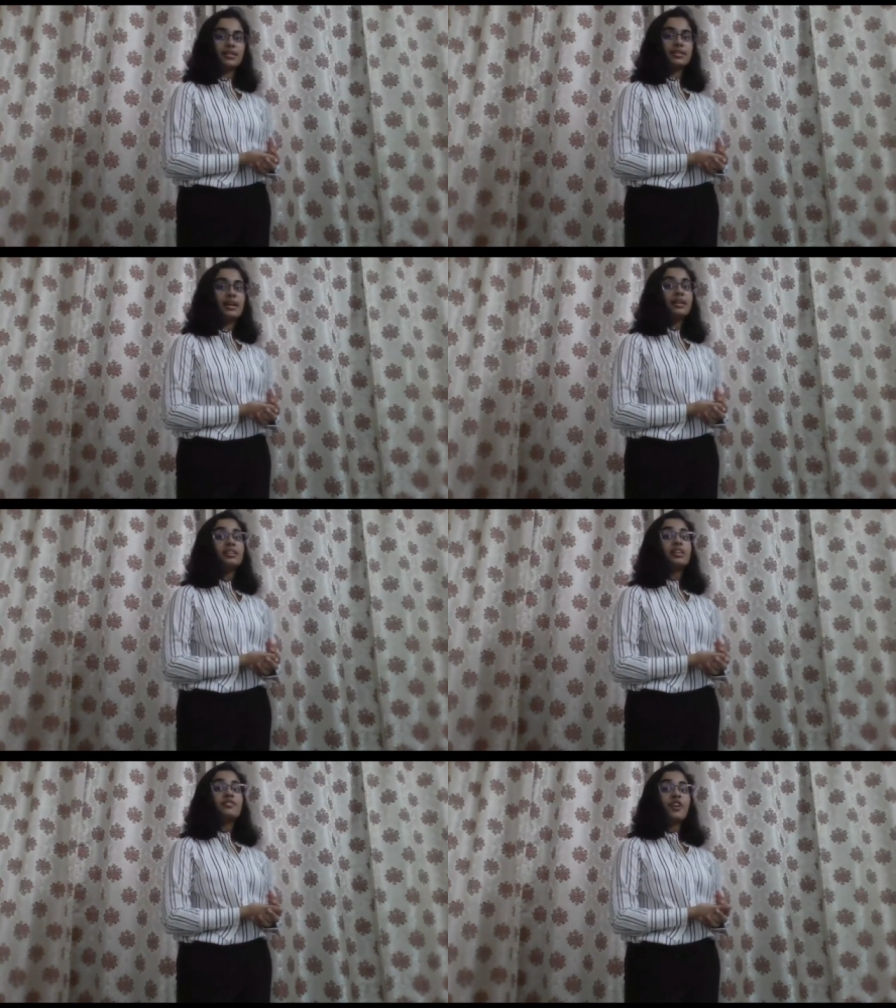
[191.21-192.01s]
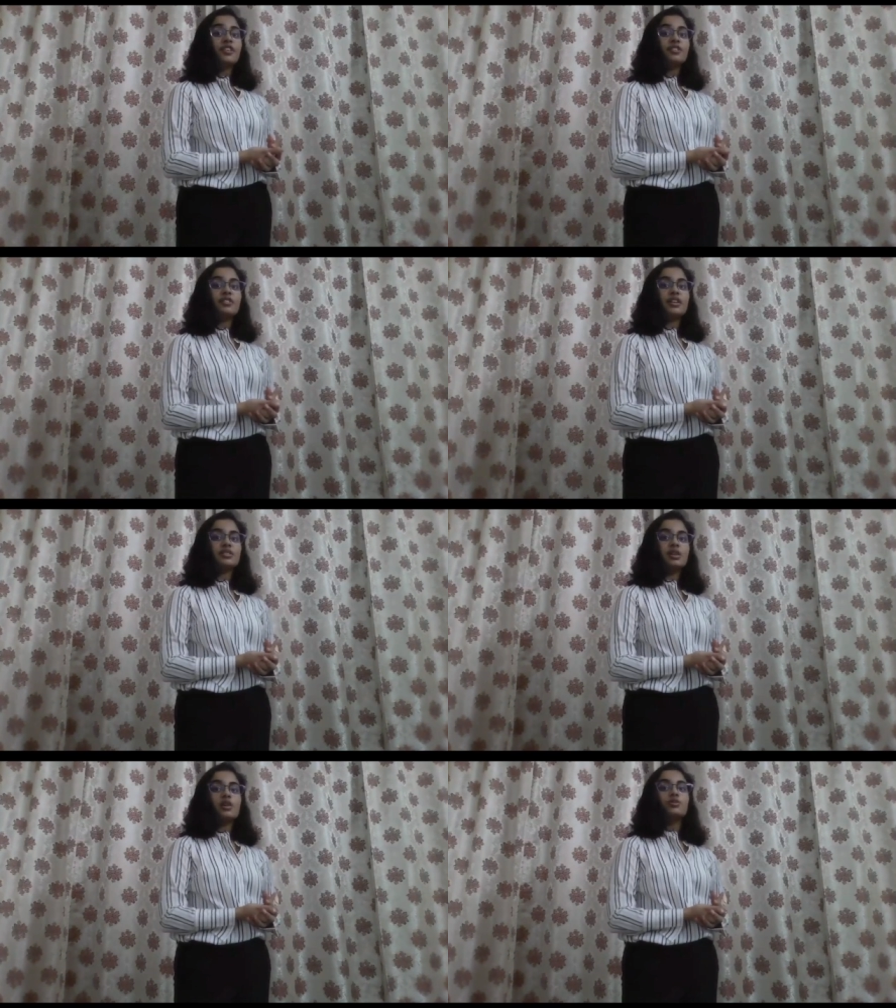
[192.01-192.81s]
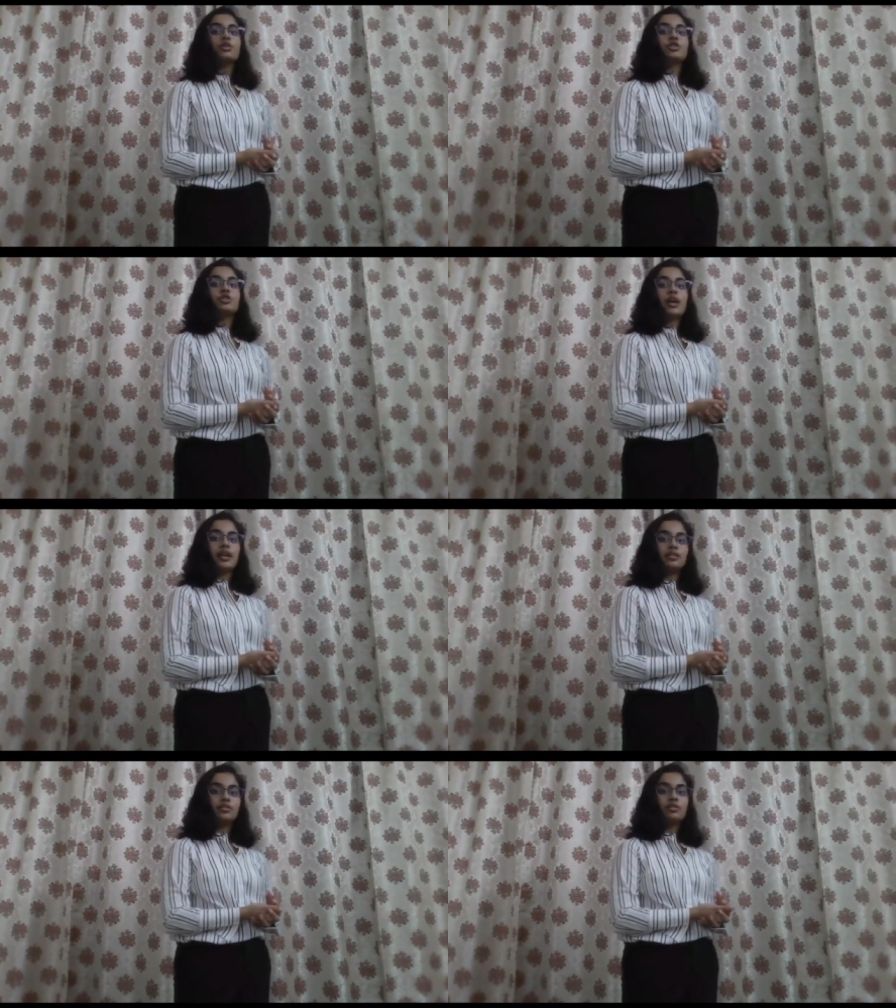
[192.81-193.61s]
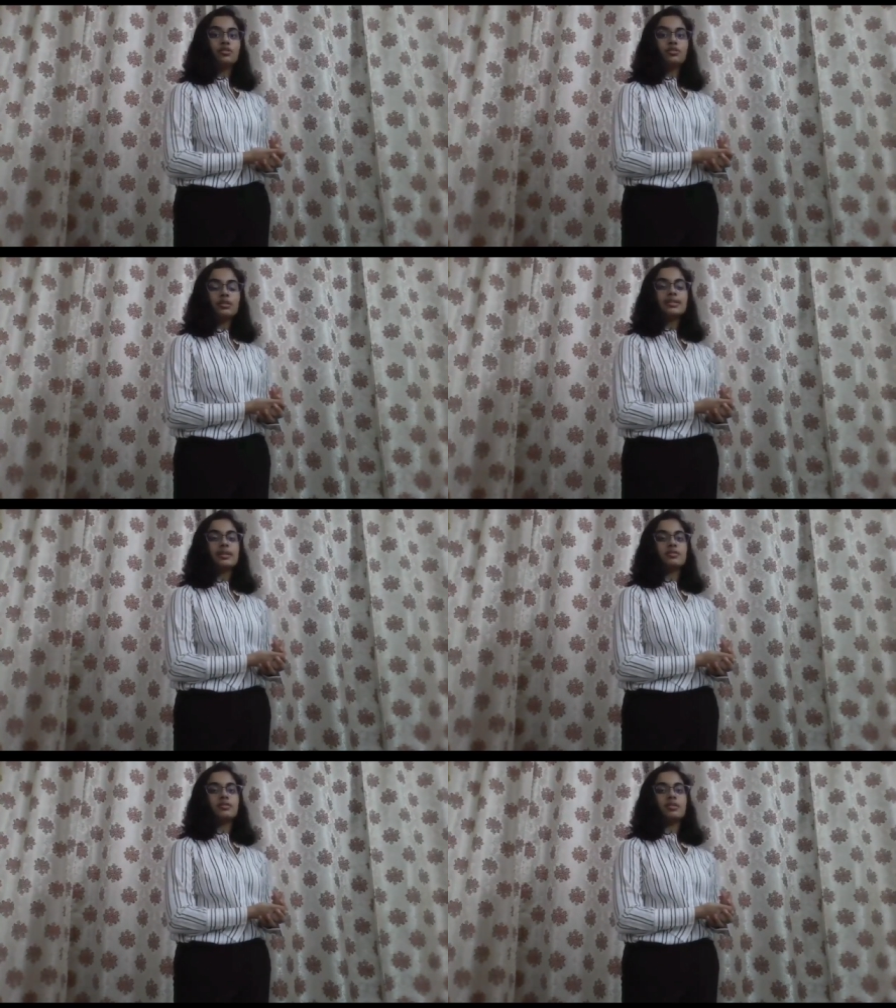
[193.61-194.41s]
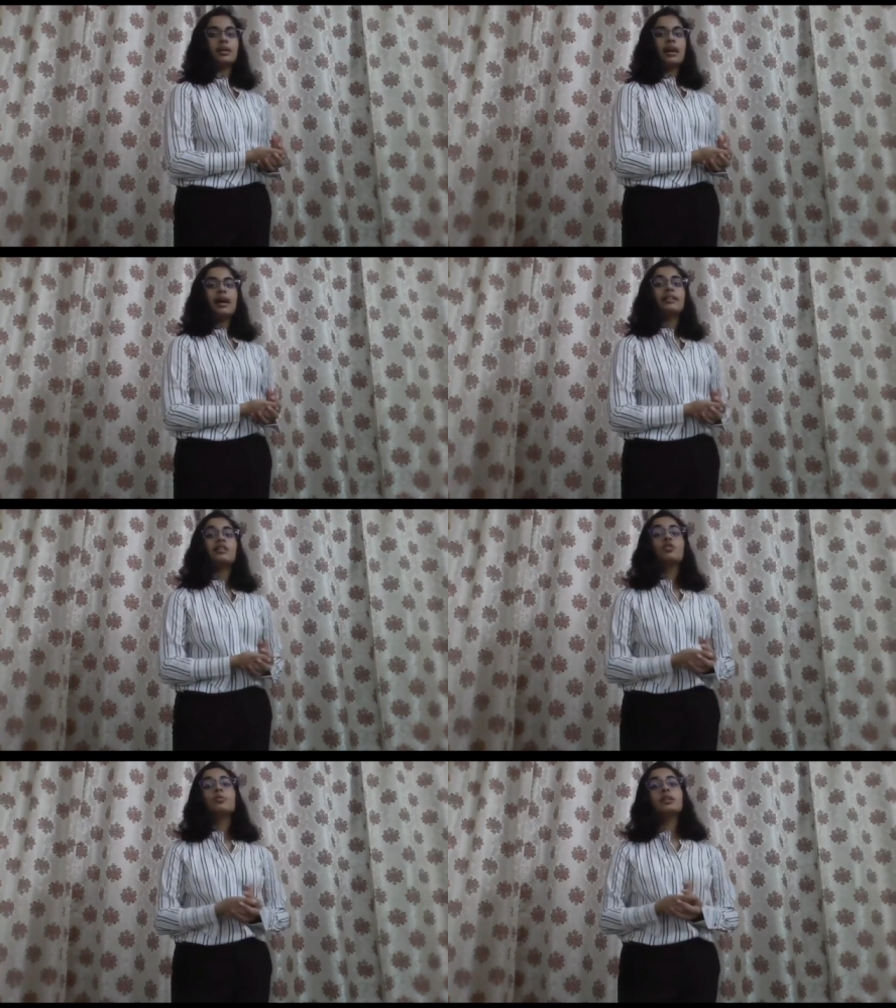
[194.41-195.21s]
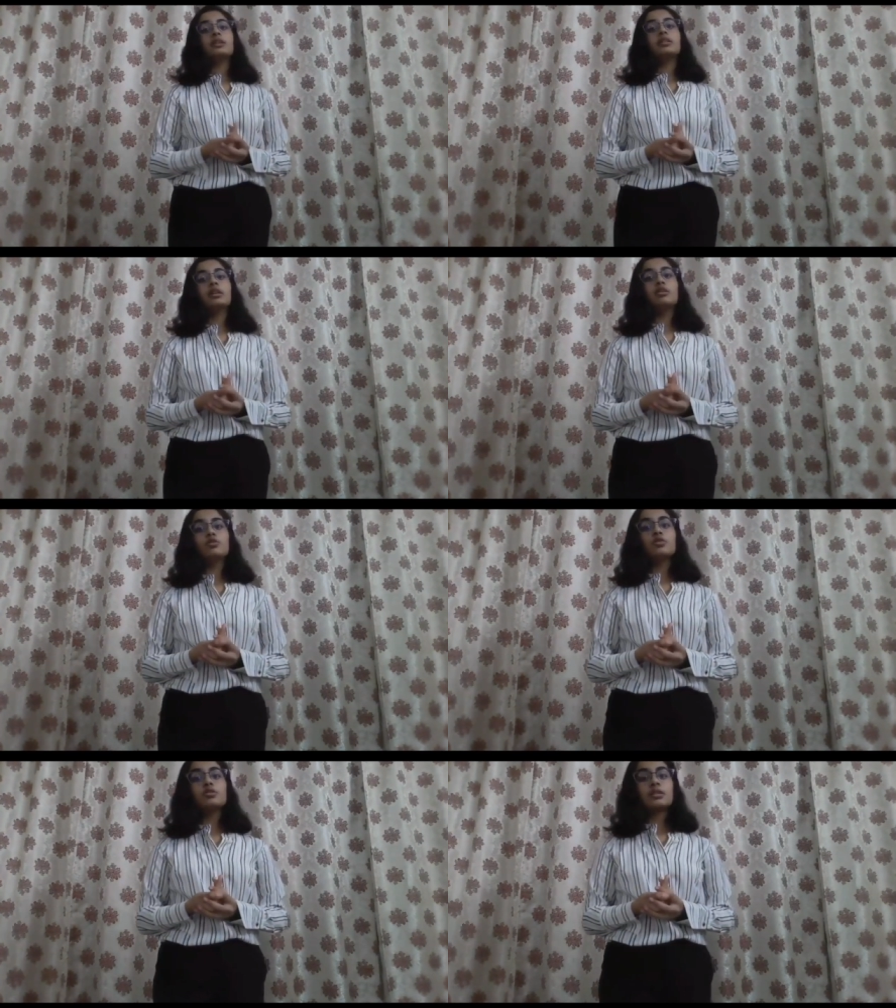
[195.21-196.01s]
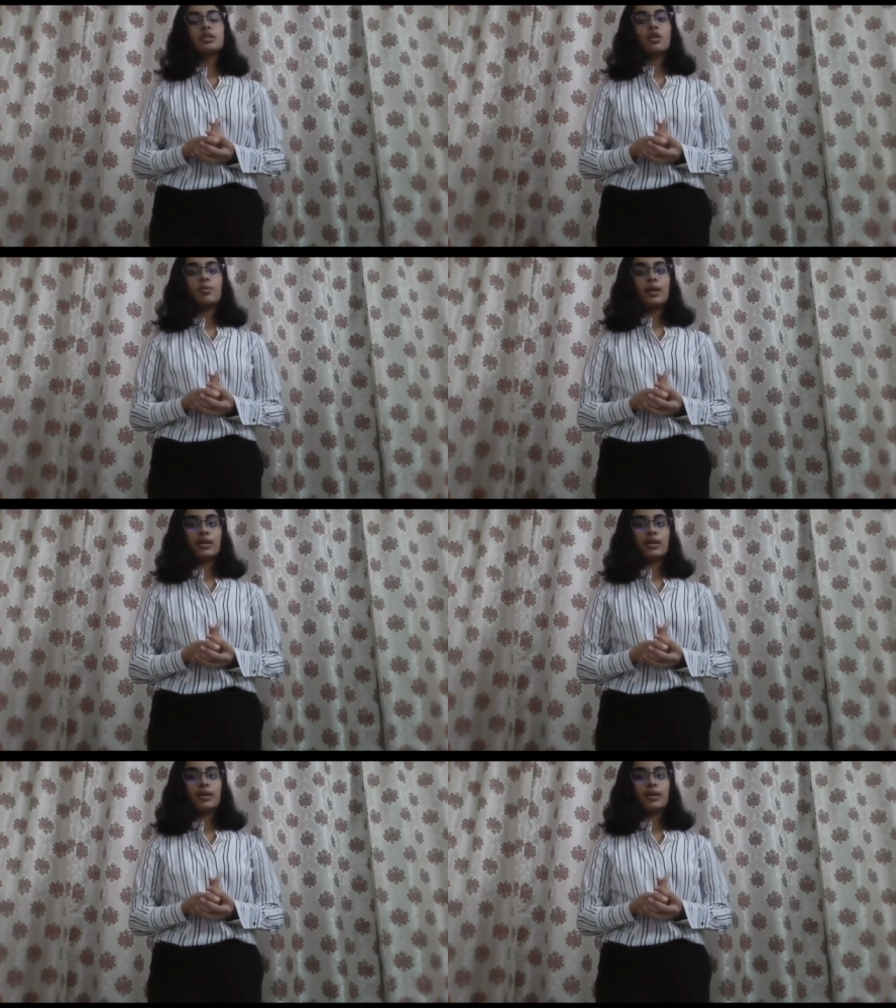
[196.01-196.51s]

The infrared rays would shine through the sensor and illuminate the glucose in your blood.